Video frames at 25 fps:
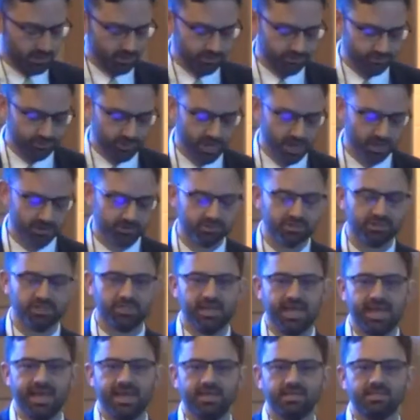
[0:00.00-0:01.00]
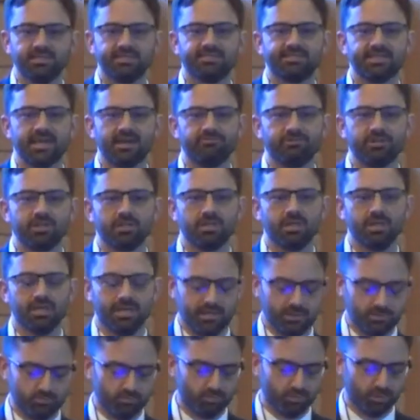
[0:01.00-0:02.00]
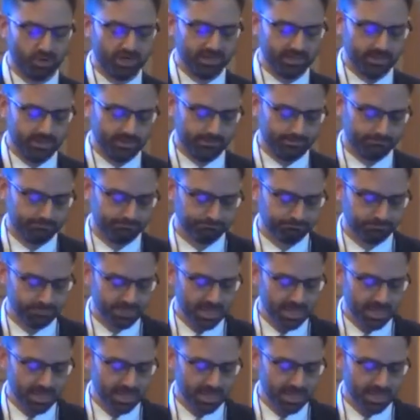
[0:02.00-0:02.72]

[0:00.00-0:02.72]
year 387 in Britain.